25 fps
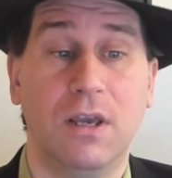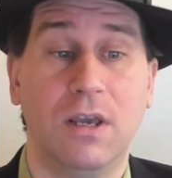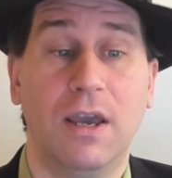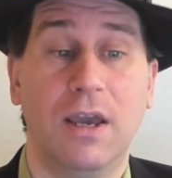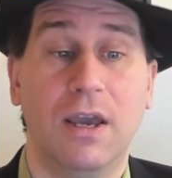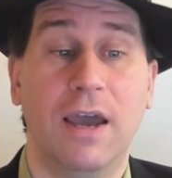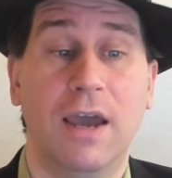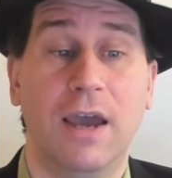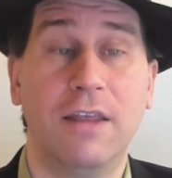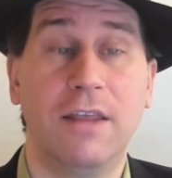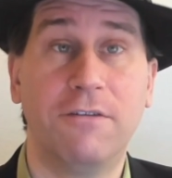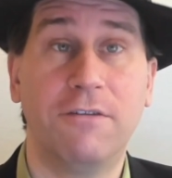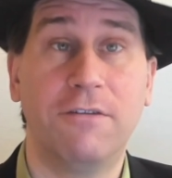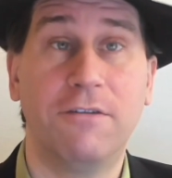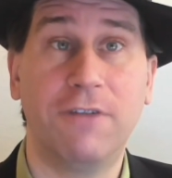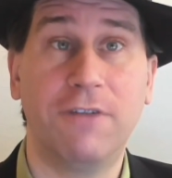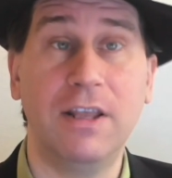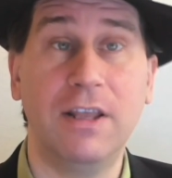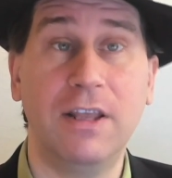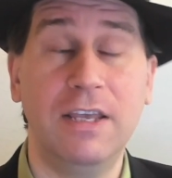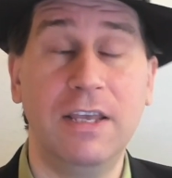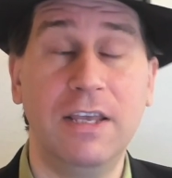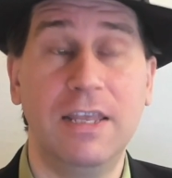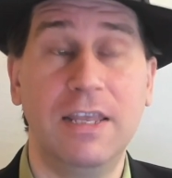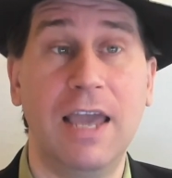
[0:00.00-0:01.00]
And then
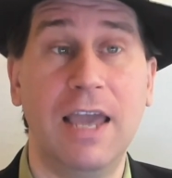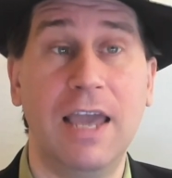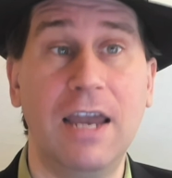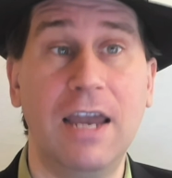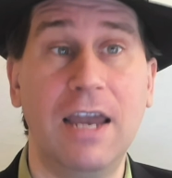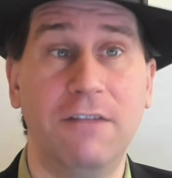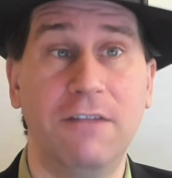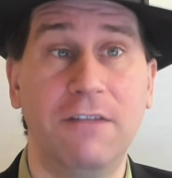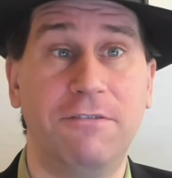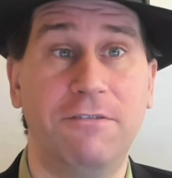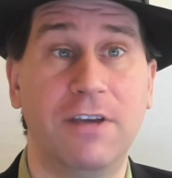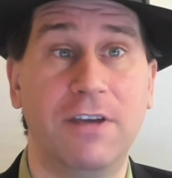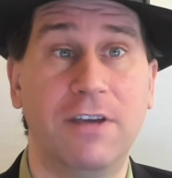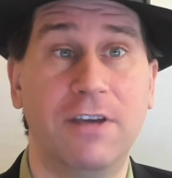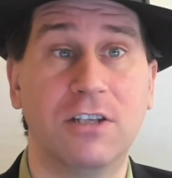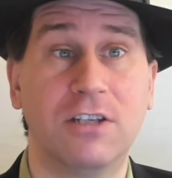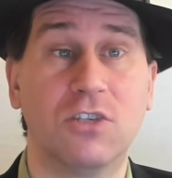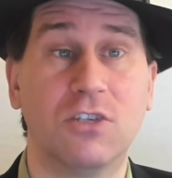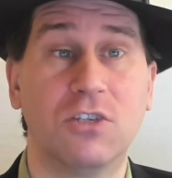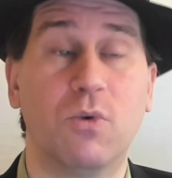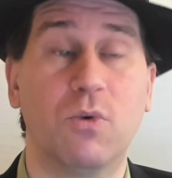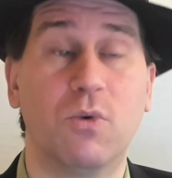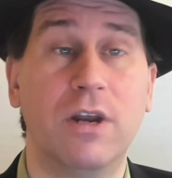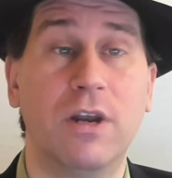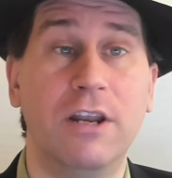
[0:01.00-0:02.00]
finally, the edit phase
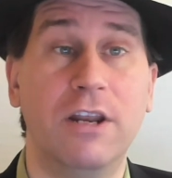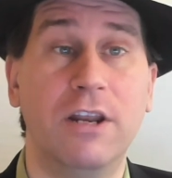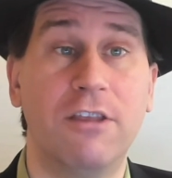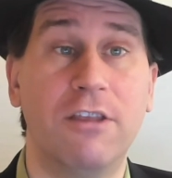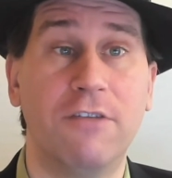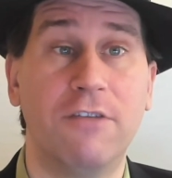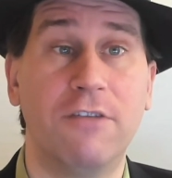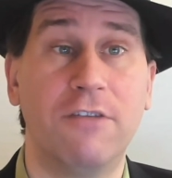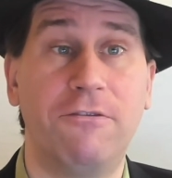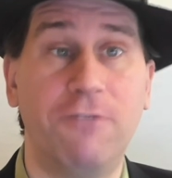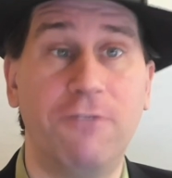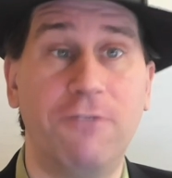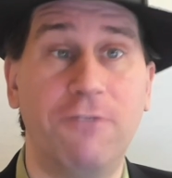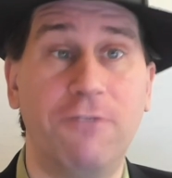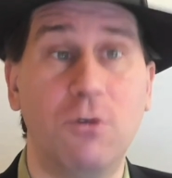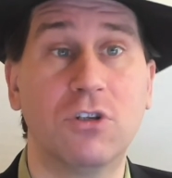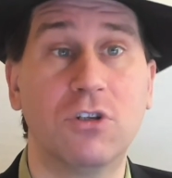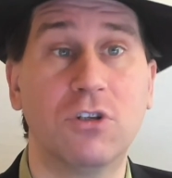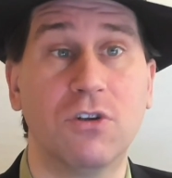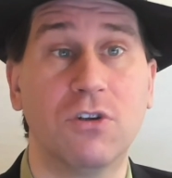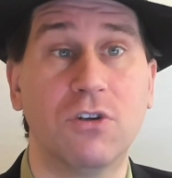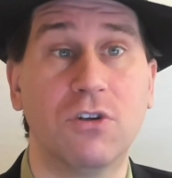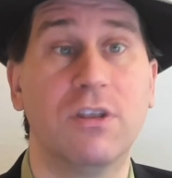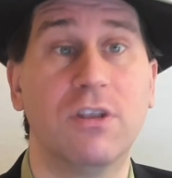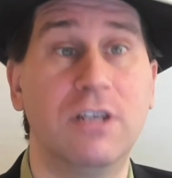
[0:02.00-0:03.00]
is where I need to then
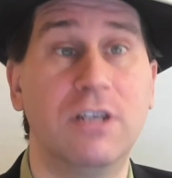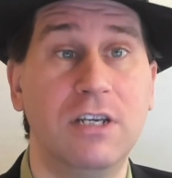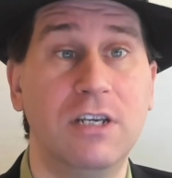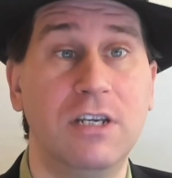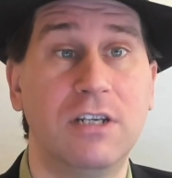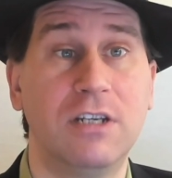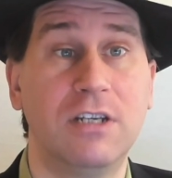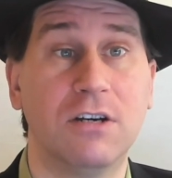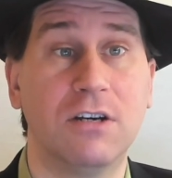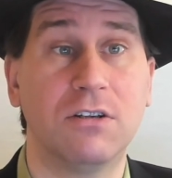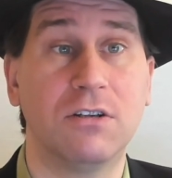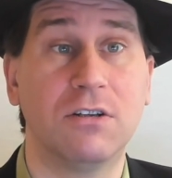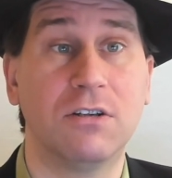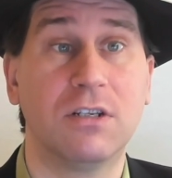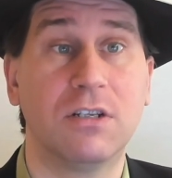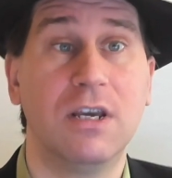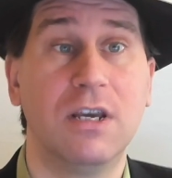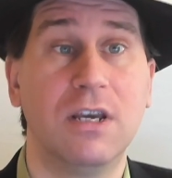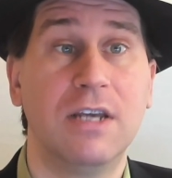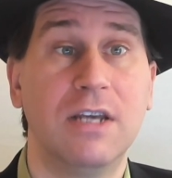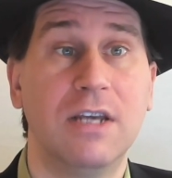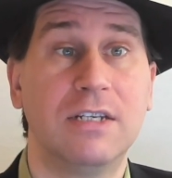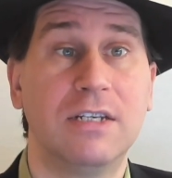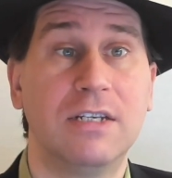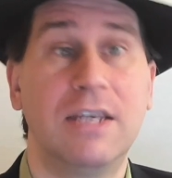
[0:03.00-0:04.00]
focus on the details,
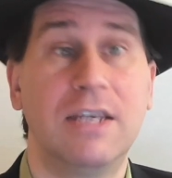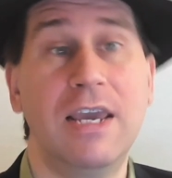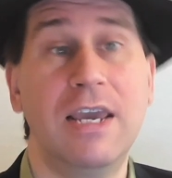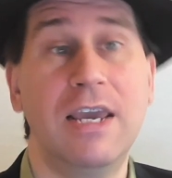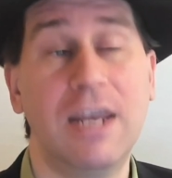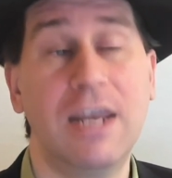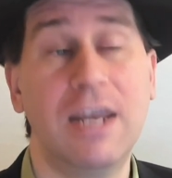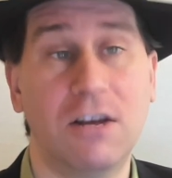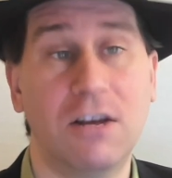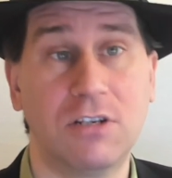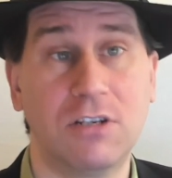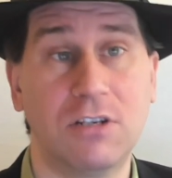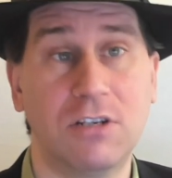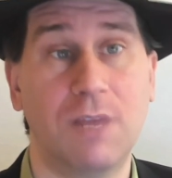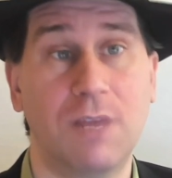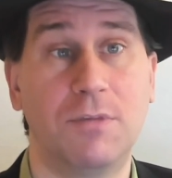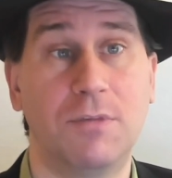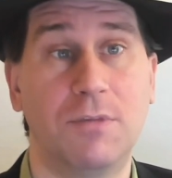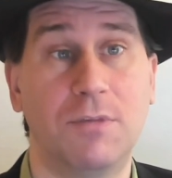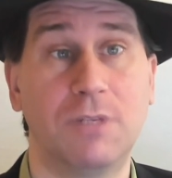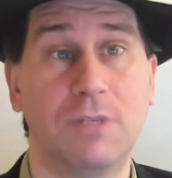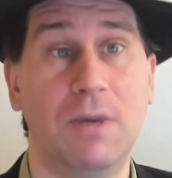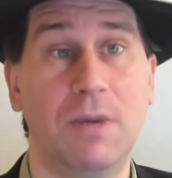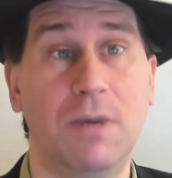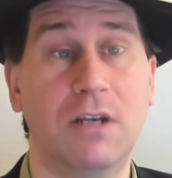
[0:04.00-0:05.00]
take an outside
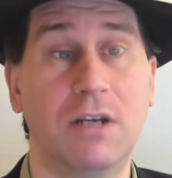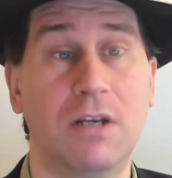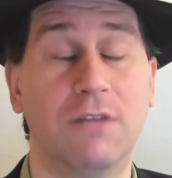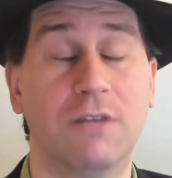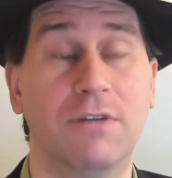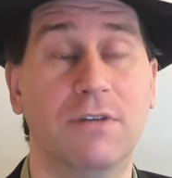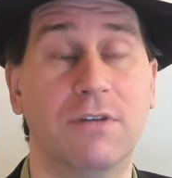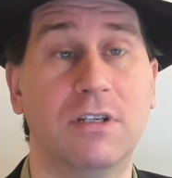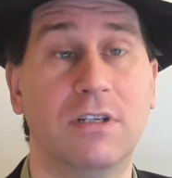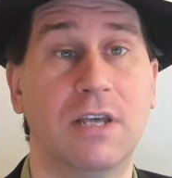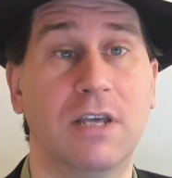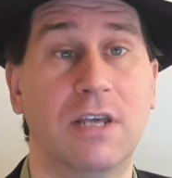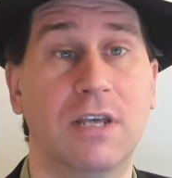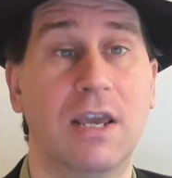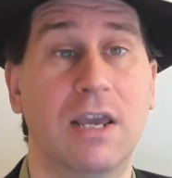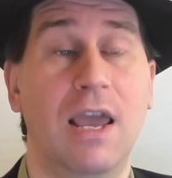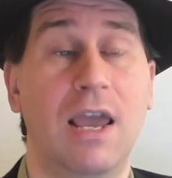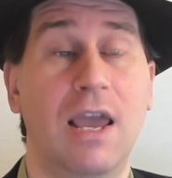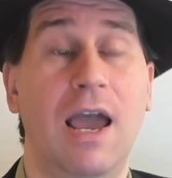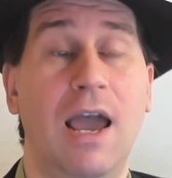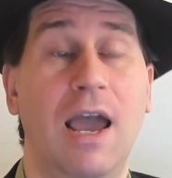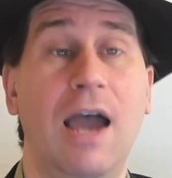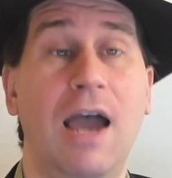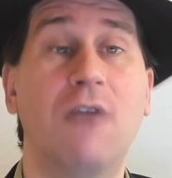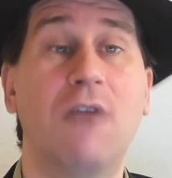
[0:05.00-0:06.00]
perspective and say,
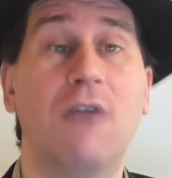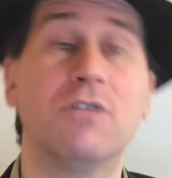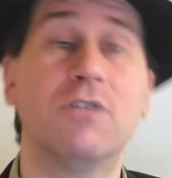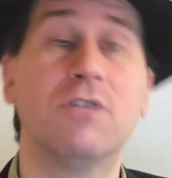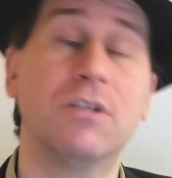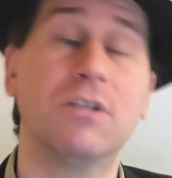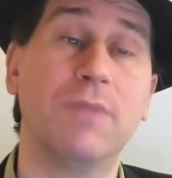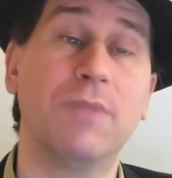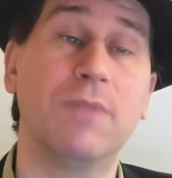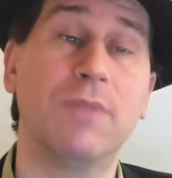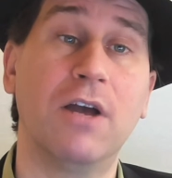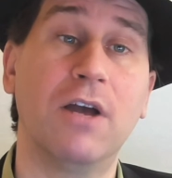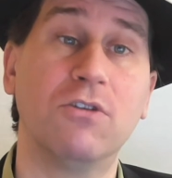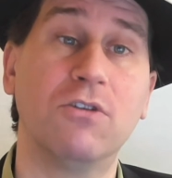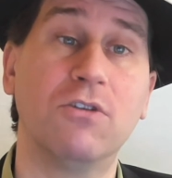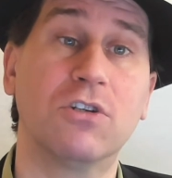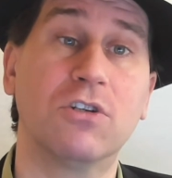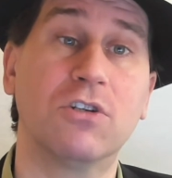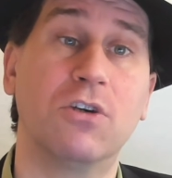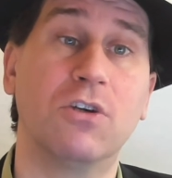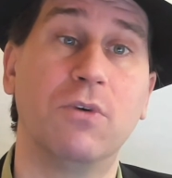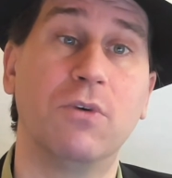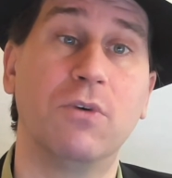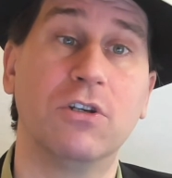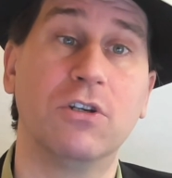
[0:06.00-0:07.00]
how is someone else
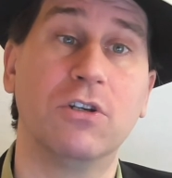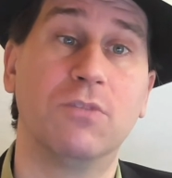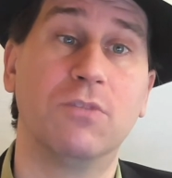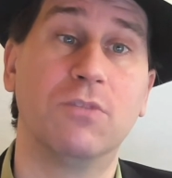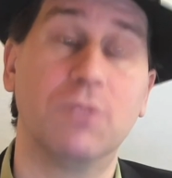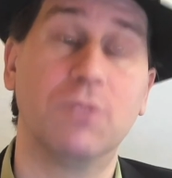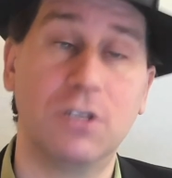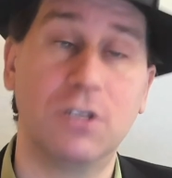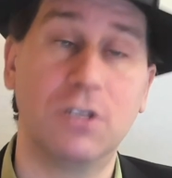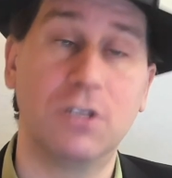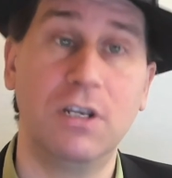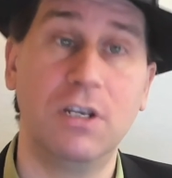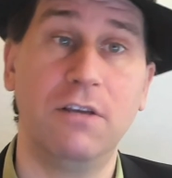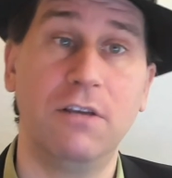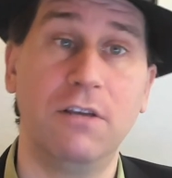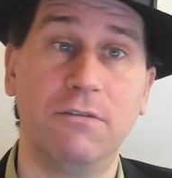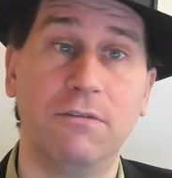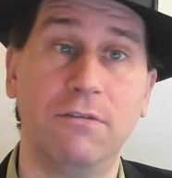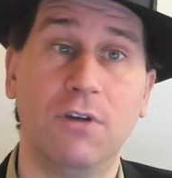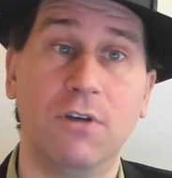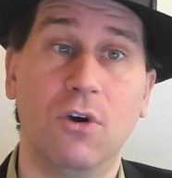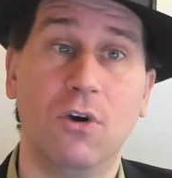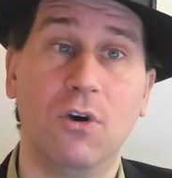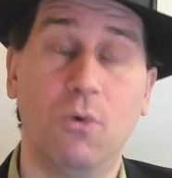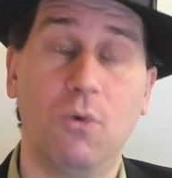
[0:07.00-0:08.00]
going to perceive
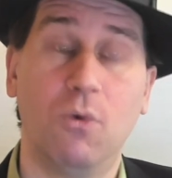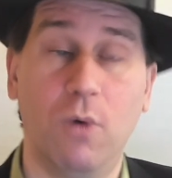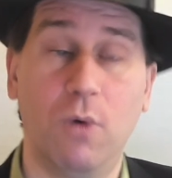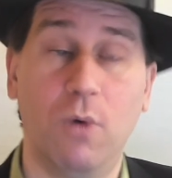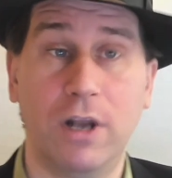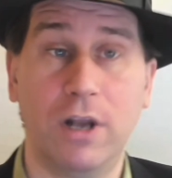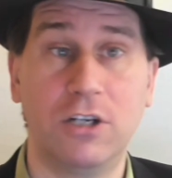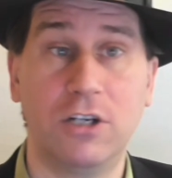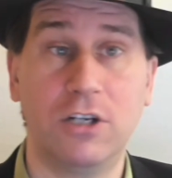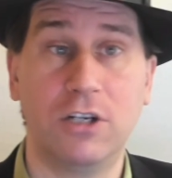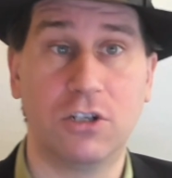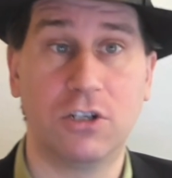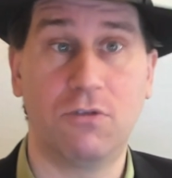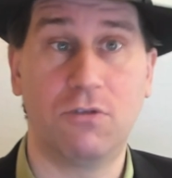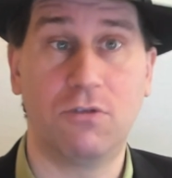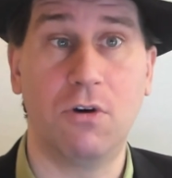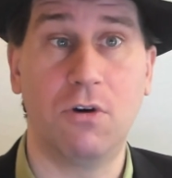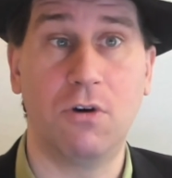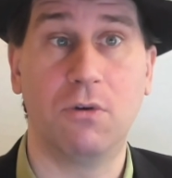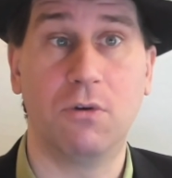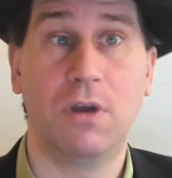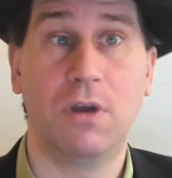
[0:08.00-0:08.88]
what I just wrote?